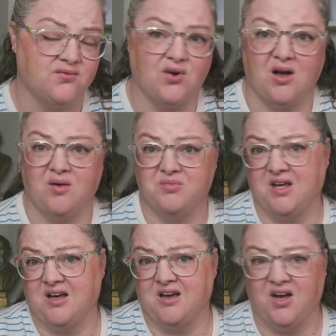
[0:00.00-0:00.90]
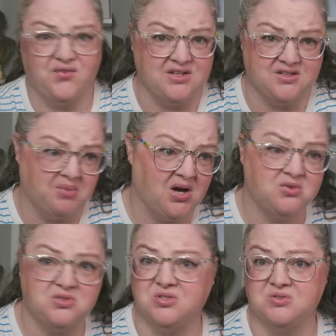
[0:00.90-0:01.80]
from the Huffington
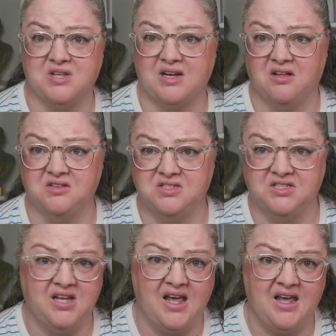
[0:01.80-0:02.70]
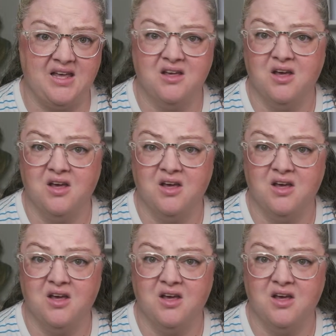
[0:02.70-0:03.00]
Post to Psychology Today.